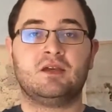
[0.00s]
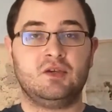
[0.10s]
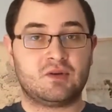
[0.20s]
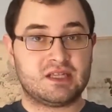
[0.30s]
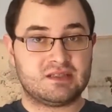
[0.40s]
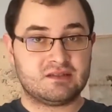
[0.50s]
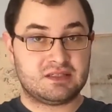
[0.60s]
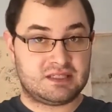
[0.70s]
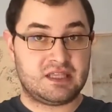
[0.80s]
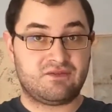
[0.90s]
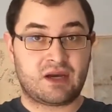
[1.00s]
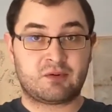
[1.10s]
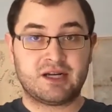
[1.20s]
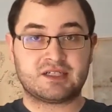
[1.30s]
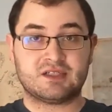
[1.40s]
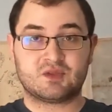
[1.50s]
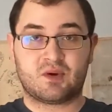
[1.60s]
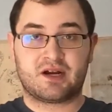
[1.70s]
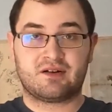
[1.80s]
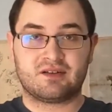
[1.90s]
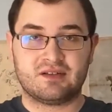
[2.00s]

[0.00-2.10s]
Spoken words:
you can see the vibrations where